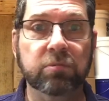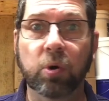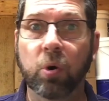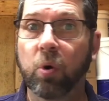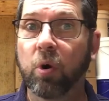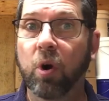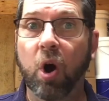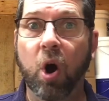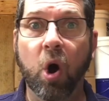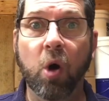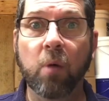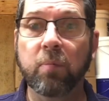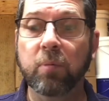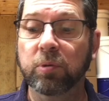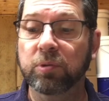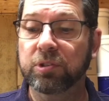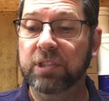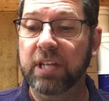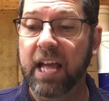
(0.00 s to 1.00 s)
or
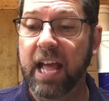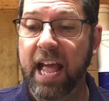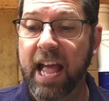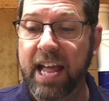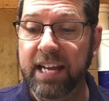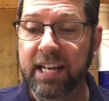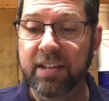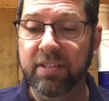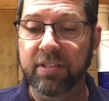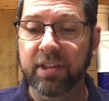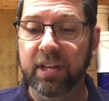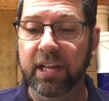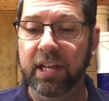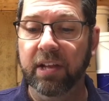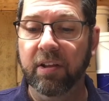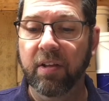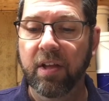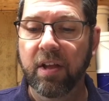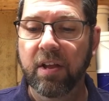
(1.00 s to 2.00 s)
almost anything.